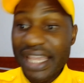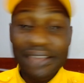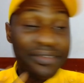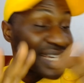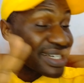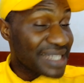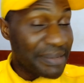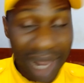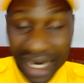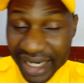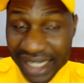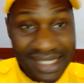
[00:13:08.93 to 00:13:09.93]
If there is a
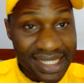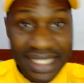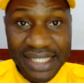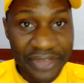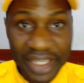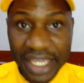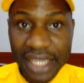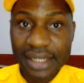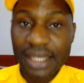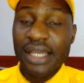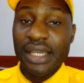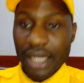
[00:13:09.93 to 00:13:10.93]
marriage certificate
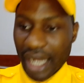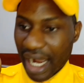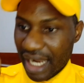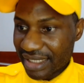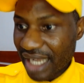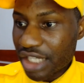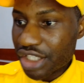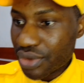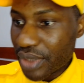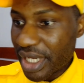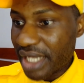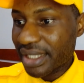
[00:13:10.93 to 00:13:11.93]
attached
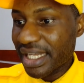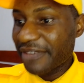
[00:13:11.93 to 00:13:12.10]
to it,